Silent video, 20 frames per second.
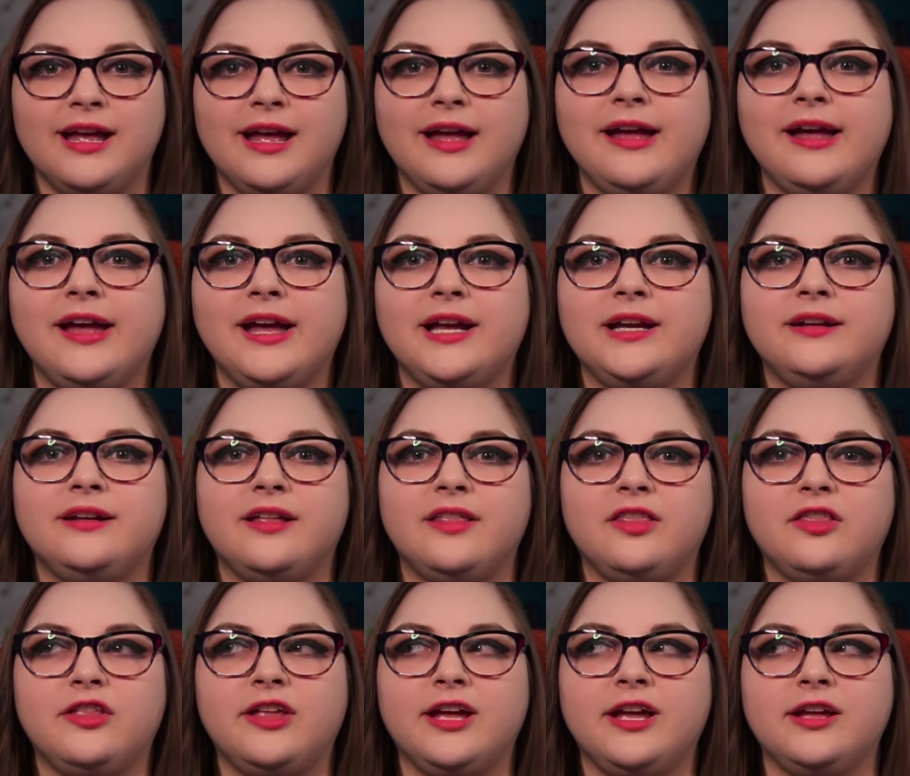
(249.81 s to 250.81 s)
And
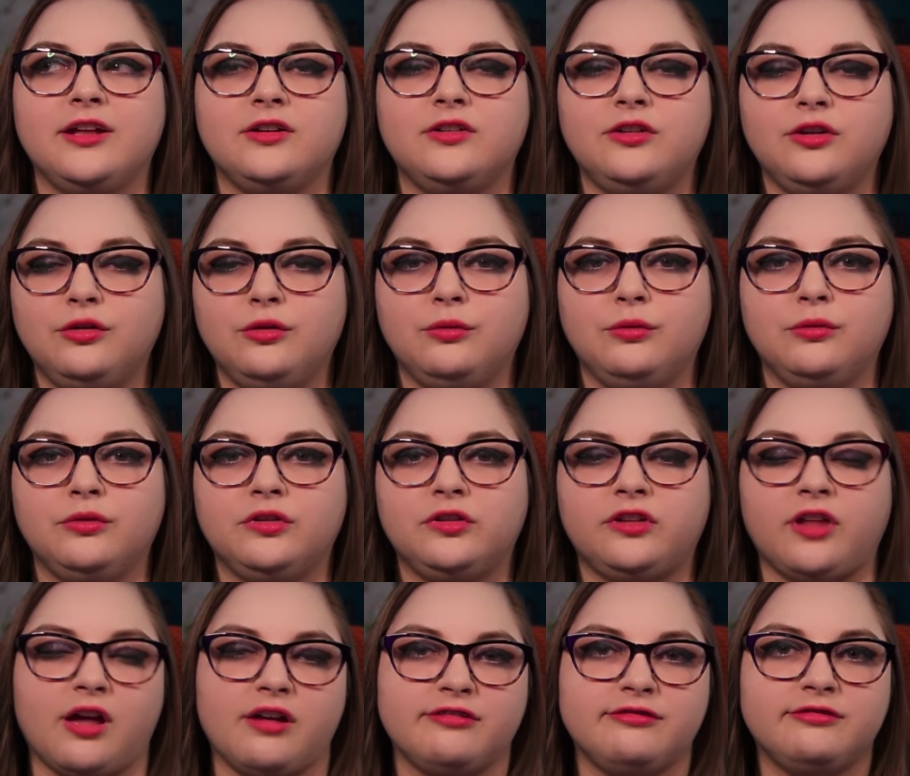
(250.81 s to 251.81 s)
they do
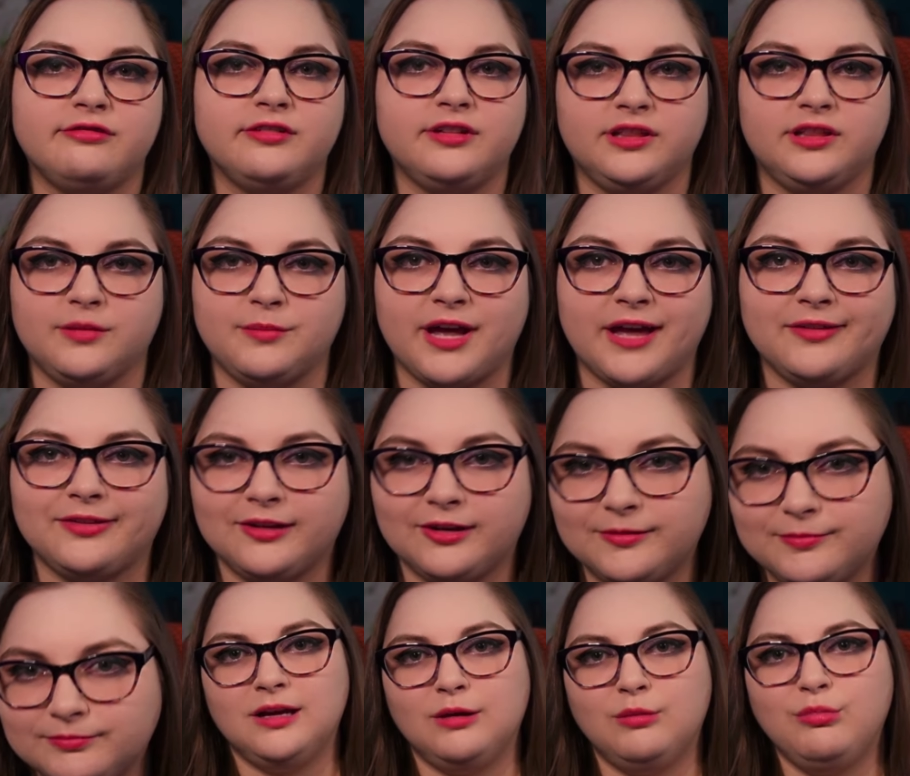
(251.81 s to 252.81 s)
stuff in the bathroom.